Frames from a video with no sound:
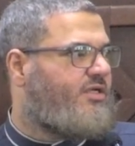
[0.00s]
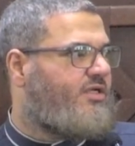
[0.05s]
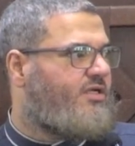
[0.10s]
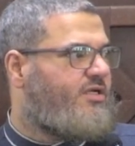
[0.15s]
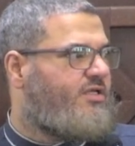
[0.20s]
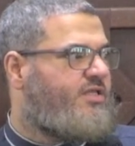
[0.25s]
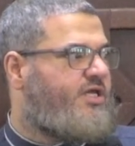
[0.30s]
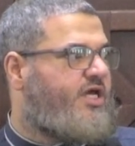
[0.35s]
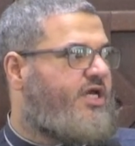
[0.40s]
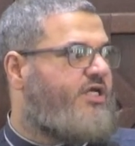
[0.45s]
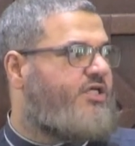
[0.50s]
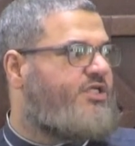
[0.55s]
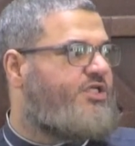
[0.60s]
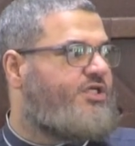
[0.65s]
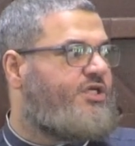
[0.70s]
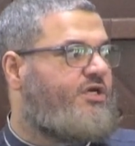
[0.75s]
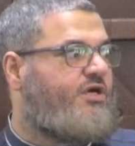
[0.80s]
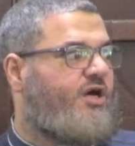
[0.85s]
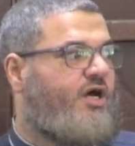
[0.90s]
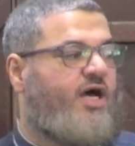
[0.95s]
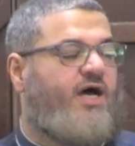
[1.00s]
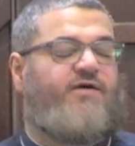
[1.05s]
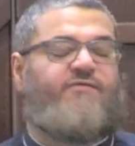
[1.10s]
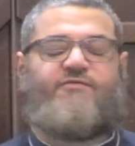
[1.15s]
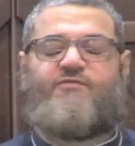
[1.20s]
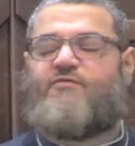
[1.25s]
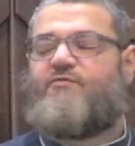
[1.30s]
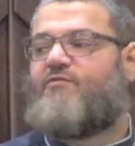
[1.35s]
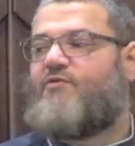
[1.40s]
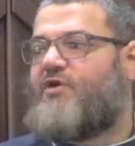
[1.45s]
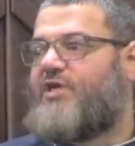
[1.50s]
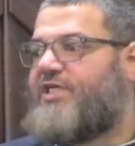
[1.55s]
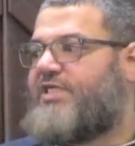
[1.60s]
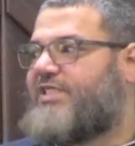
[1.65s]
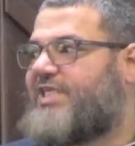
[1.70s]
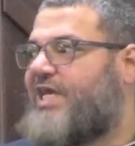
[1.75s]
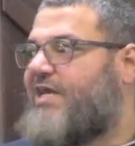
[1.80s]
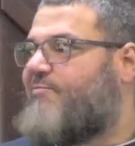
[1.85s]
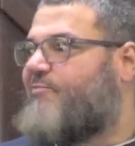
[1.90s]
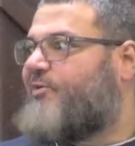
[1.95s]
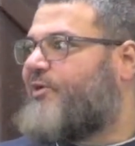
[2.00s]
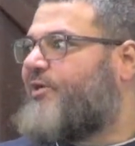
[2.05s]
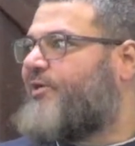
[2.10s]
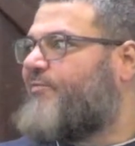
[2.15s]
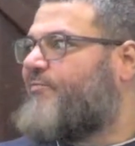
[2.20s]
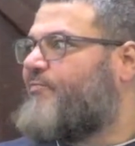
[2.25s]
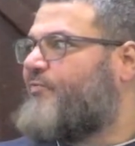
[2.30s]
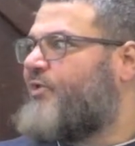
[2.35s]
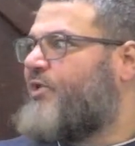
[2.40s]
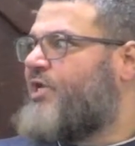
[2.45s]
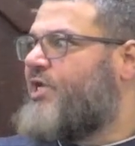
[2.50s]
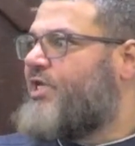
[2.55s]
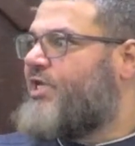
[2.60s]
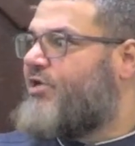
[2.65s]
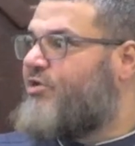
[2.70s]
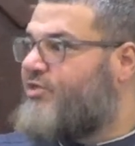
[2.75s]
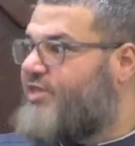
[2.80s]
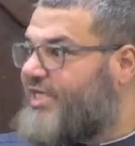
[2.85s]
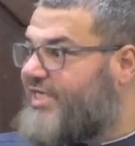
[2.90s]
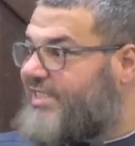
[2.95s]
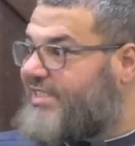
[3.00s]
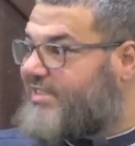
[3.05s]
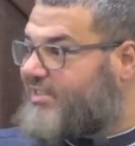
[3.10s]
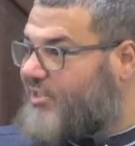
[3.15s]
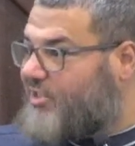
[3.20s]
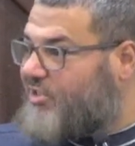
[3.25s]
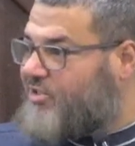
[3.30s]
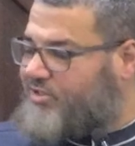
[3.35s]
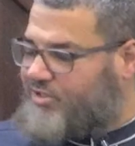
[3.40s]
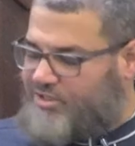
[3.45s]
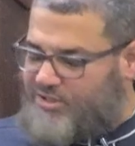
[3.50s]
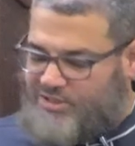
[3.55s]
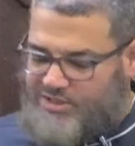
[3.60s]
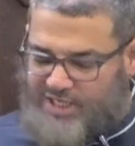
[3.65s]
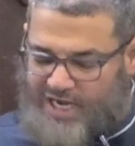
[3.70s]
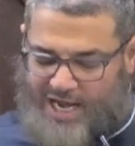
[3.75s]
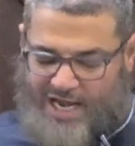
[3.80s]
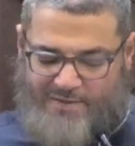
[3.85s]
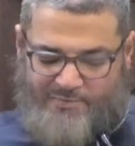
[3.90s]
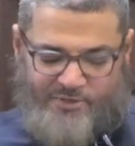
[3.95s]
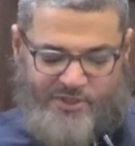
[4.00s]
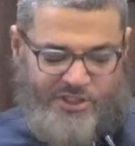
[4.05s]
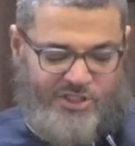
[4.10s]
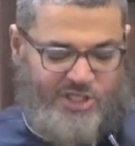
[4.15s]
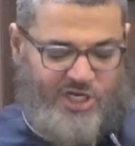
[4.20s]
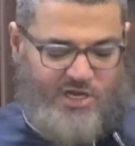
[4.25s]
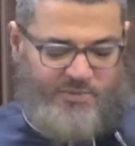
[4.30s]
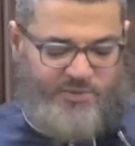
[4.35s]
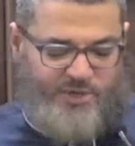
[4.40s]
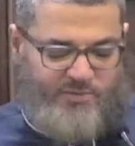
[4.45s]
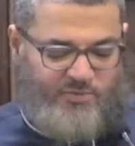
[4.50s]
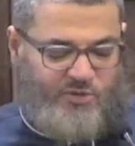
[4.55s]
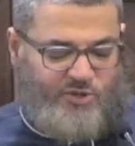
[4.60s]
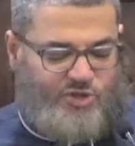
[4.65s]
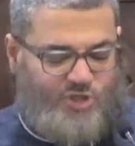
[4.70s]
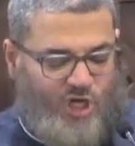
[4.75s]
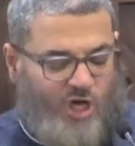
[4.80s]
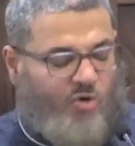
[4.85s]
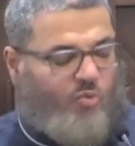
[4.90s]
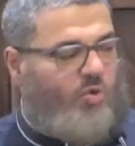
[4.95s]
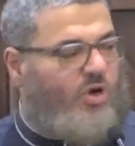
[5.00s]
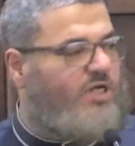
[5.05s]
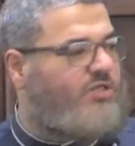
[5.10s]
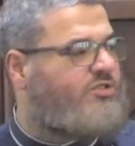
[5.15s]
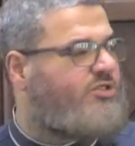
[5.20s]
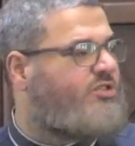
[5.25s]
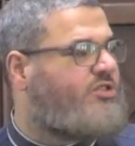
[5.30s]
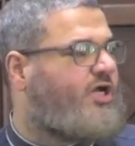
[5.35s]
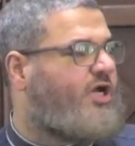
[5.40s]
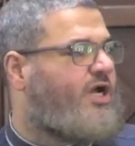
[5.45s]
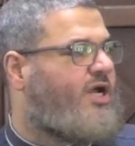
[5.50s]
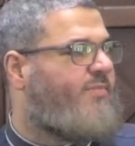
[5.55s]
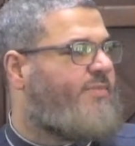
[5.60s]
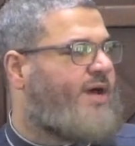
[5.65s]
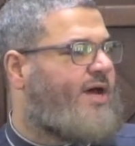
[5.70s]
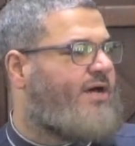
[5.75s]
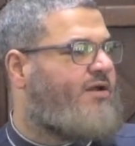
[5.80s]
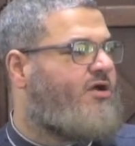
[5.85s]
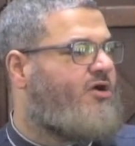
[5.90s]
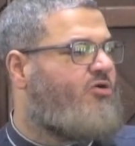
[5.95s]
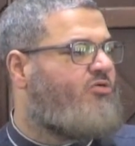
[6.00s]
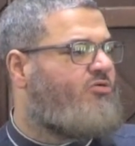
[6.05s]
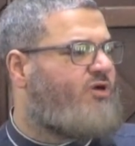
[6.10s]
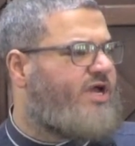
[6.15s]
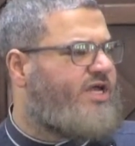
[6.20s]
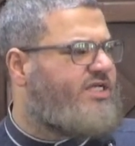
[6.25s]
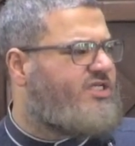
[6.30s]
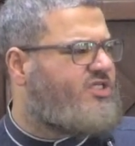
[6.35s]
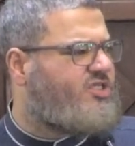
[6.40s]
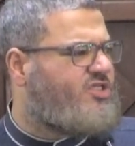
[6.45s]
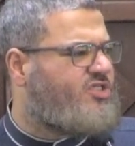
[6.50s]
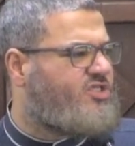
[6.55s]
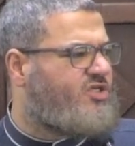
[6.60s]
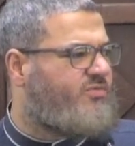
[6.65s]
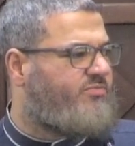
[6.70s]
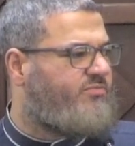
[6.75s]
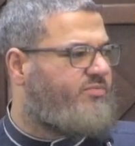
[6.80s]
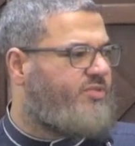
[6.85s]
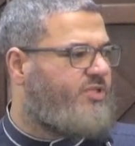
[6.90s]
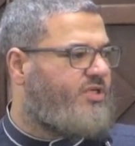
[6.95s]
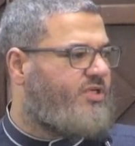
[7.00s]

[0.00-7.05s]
The issue of, for example, these certain topics people don't want to talk about. Racism.